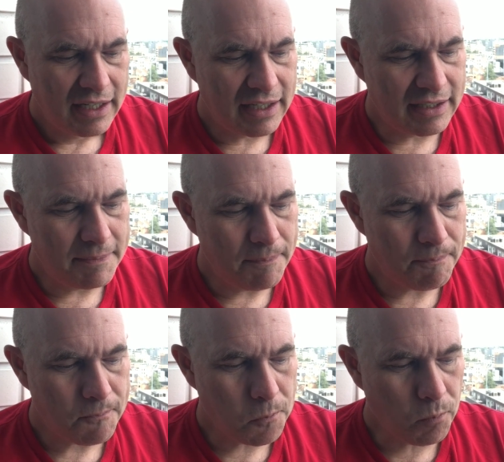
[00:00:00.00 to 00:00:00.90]

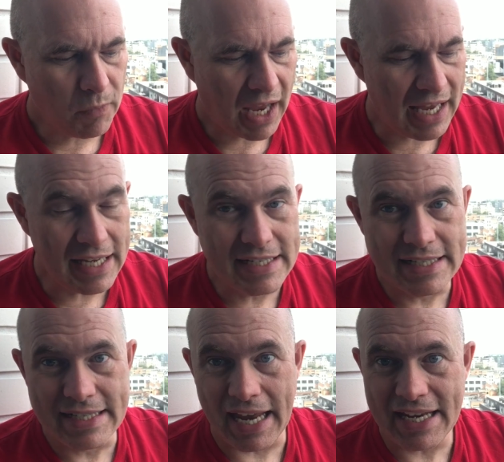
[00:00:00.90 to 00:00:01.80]
Um,
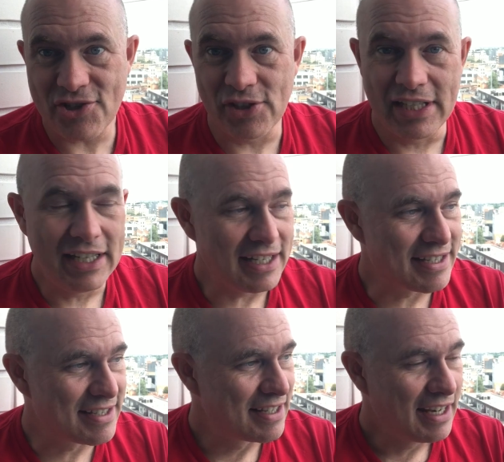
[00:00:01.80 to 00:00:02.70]
and actually,
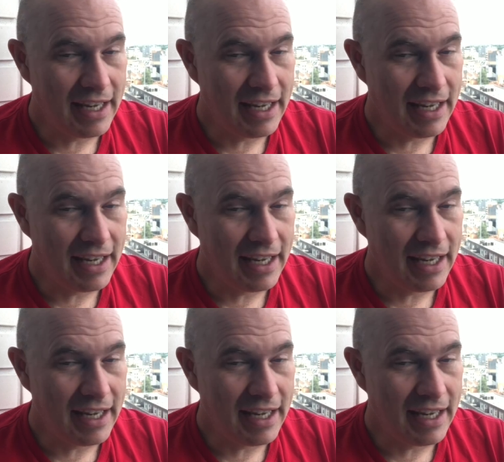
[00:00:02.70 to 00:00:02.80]
yes,